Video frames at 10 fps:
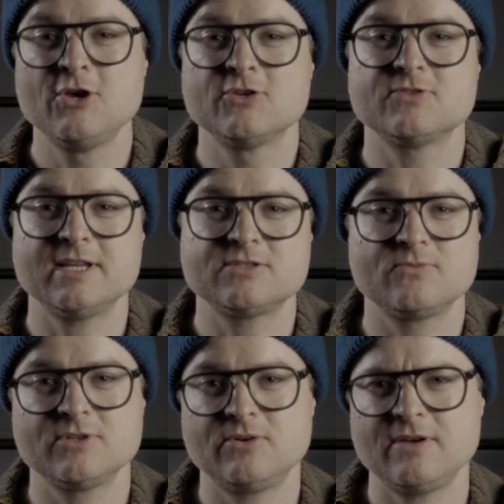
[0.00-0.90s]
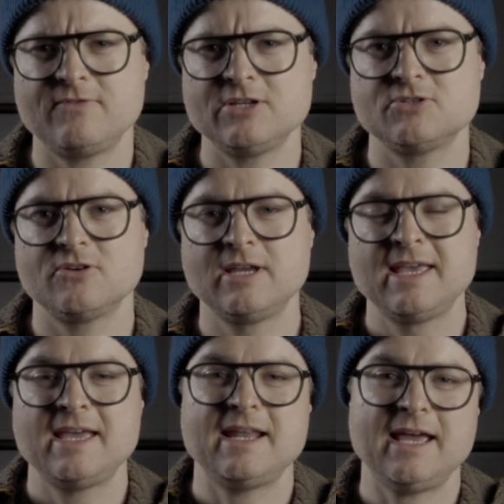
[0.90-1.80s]
So that's a really great feature.
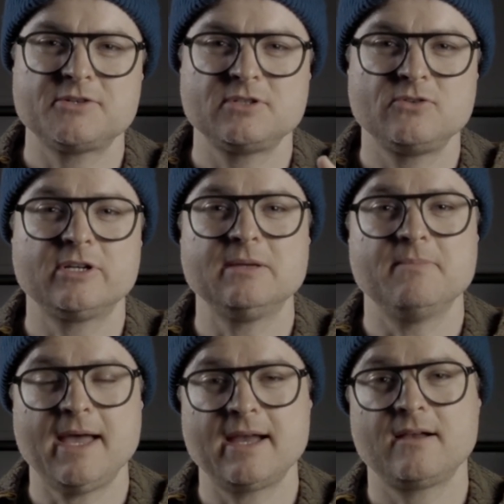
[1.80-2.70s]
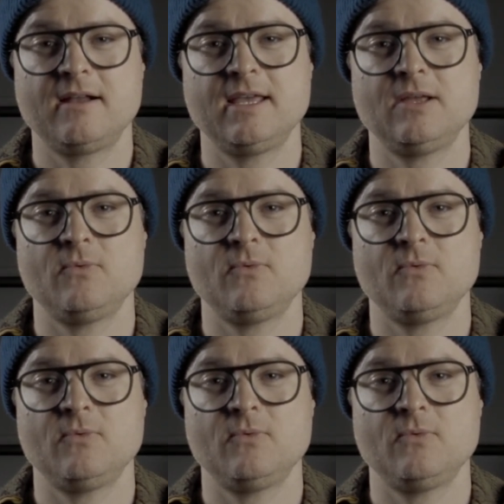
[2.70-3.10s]
And actually looking back on it,